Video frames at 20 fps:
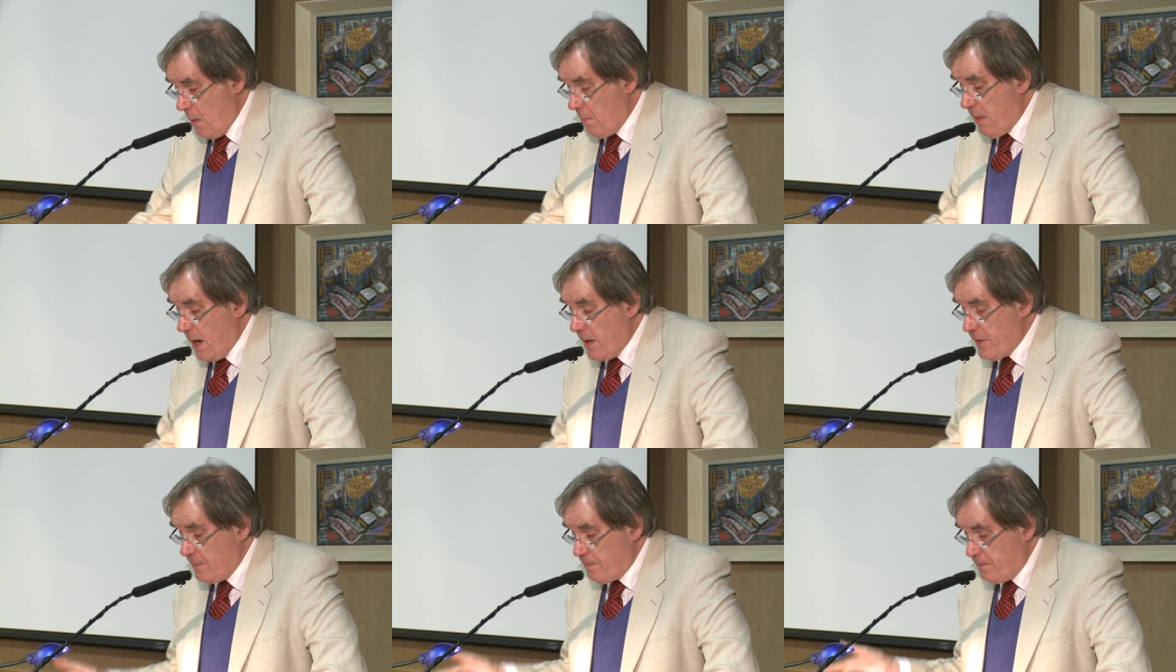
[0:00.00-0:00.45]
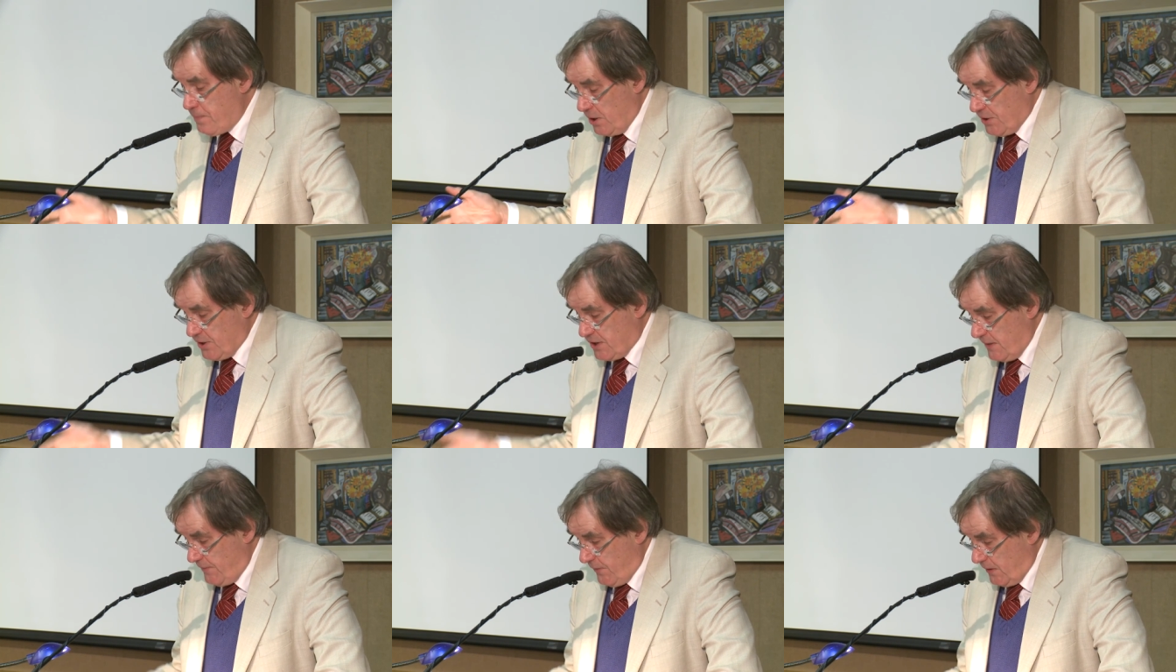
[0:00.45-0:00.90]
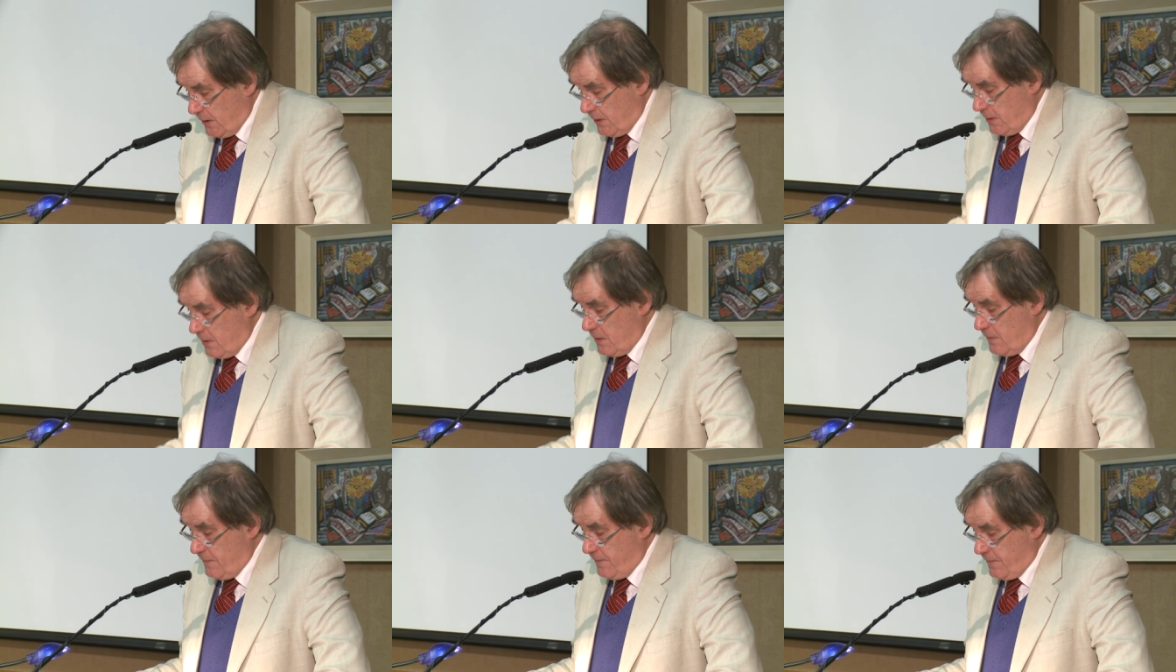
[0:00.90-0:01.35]
By the
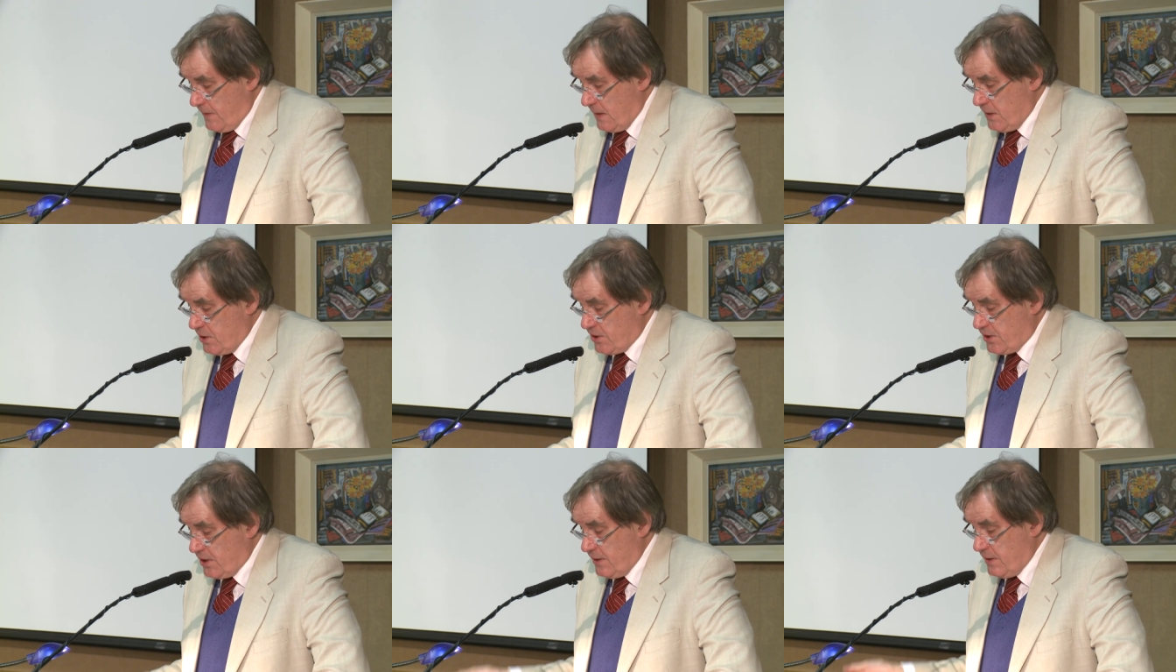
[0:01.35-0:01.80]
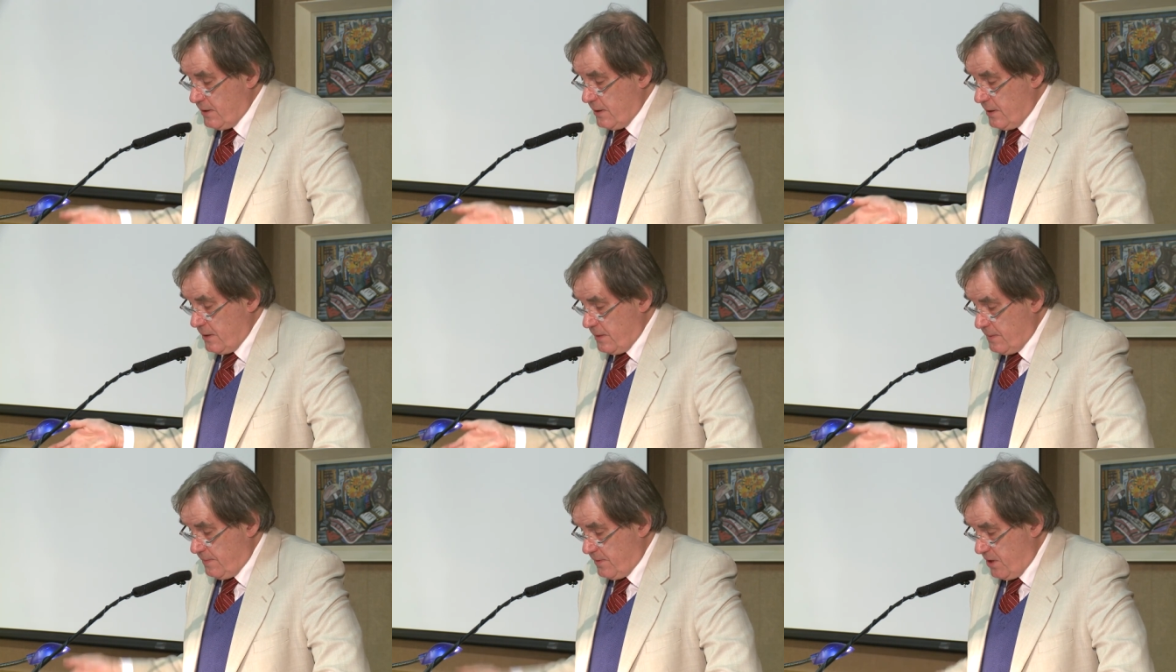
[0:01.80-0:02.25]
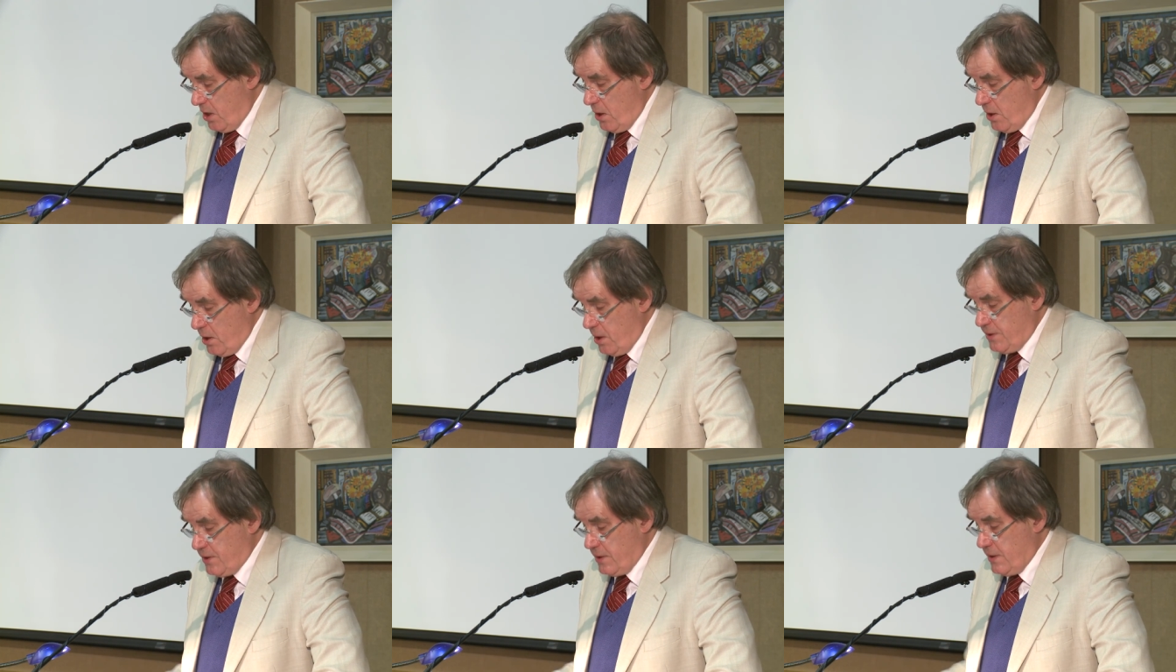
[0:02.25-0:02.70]
pontificate of Innocent III,
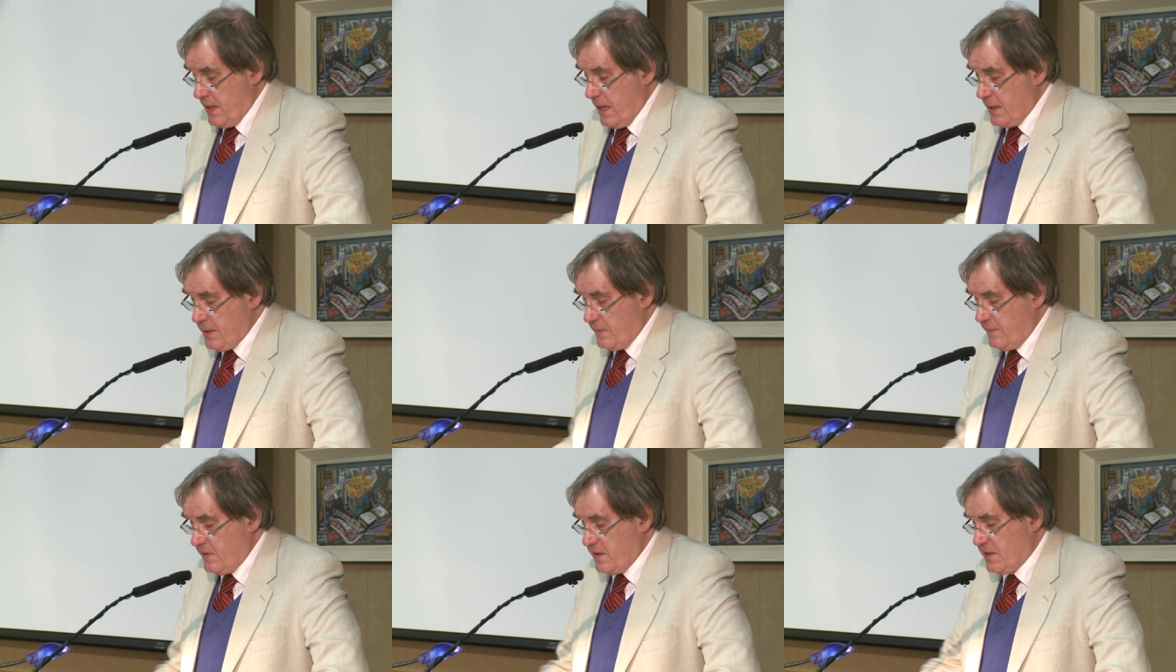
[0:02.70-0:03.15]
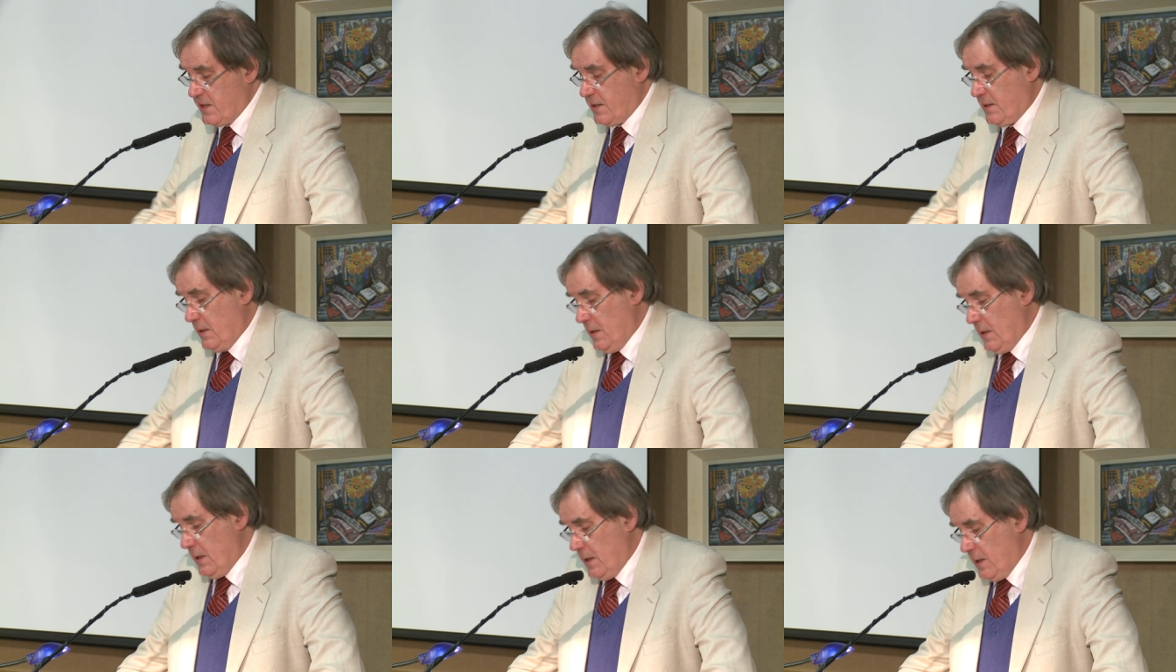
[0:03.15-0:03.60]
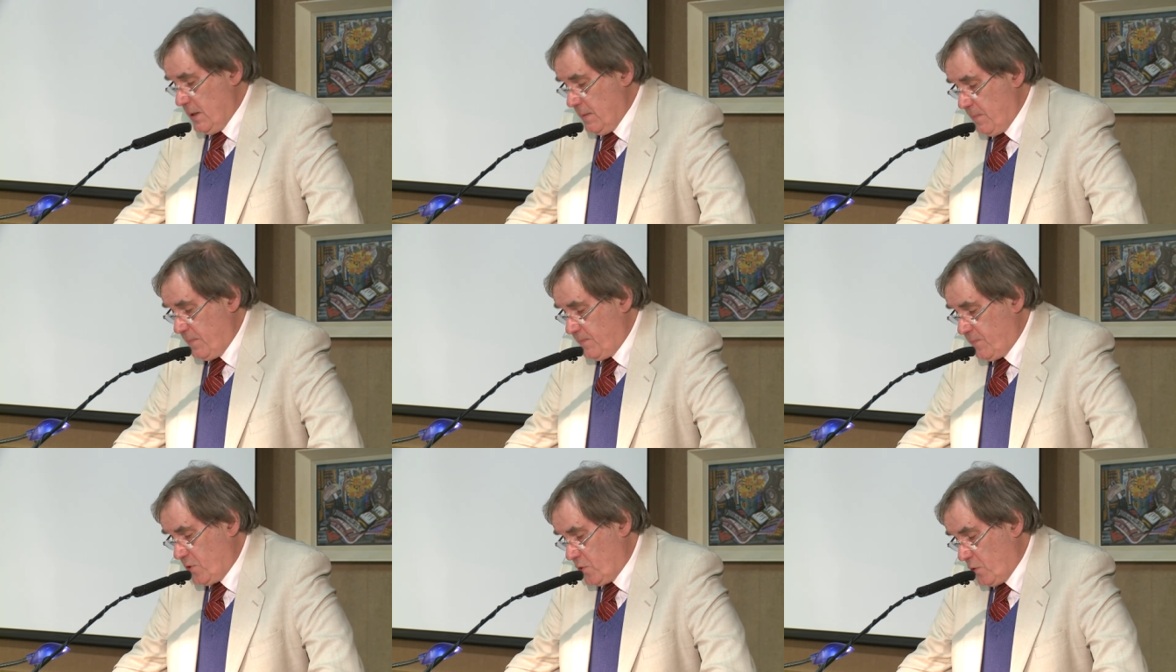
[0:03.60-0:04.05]
at the end of this
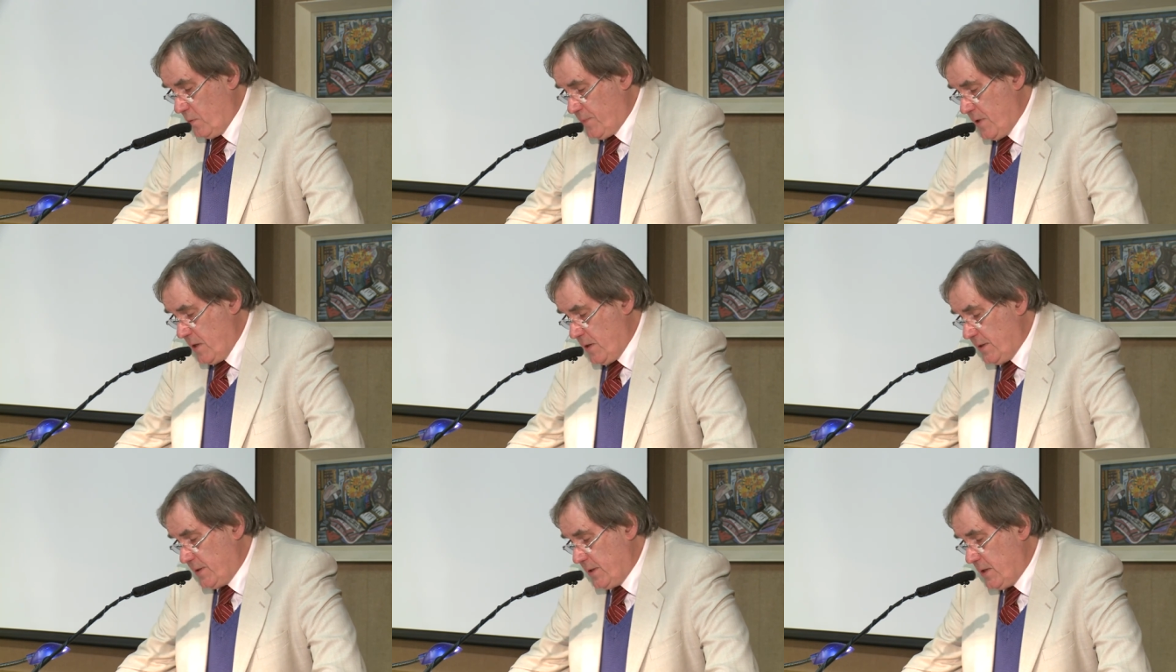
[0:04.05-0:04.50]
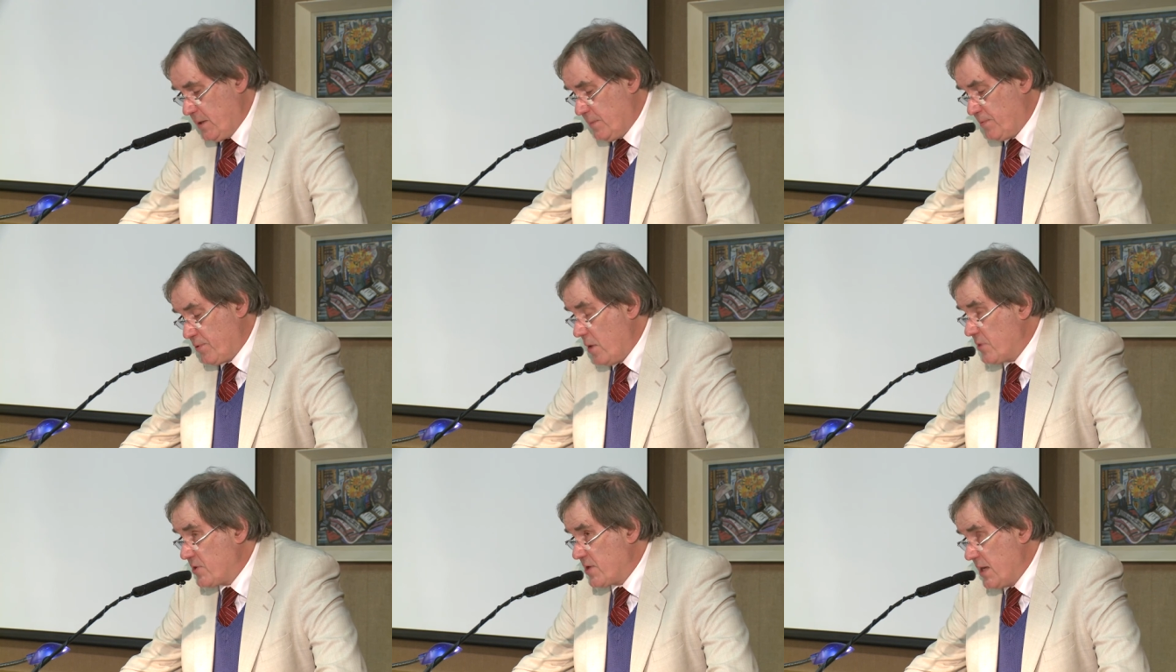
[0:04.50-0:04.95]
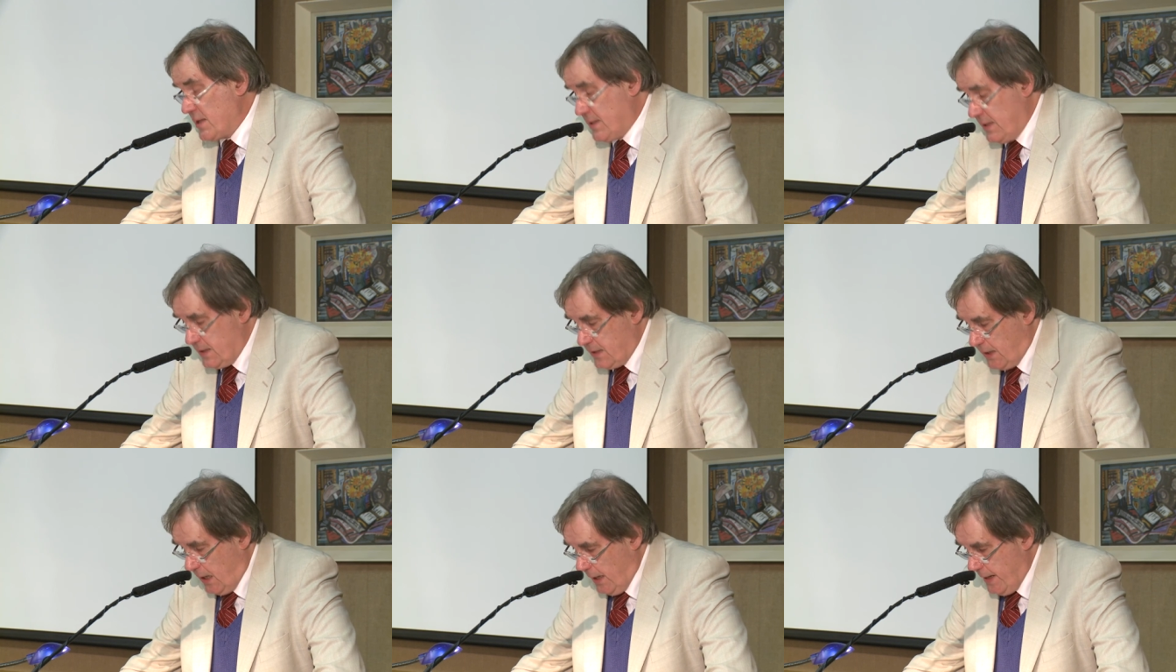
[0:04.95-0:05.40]
short period, the
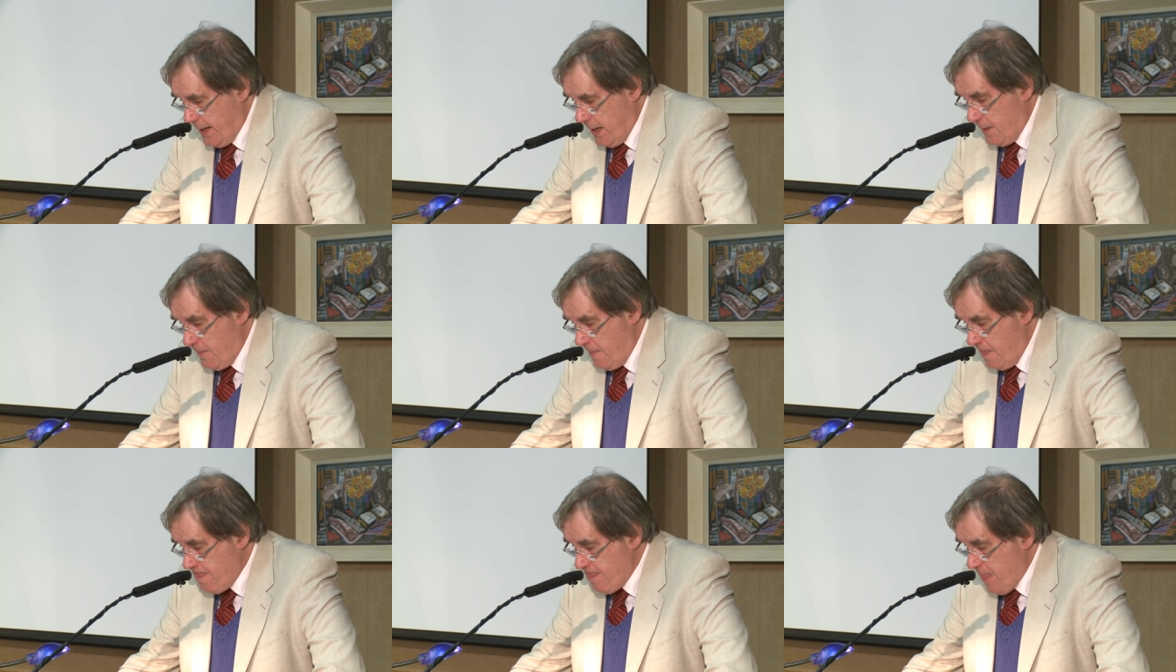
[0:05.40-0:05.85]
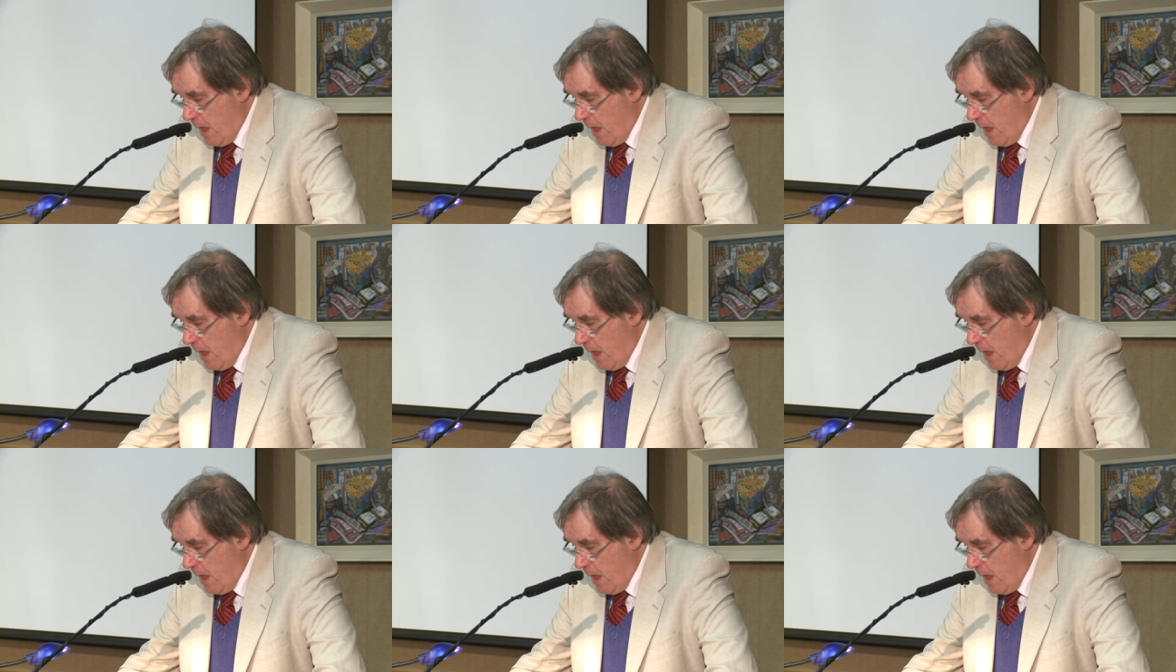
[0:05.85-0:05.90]
process is clear.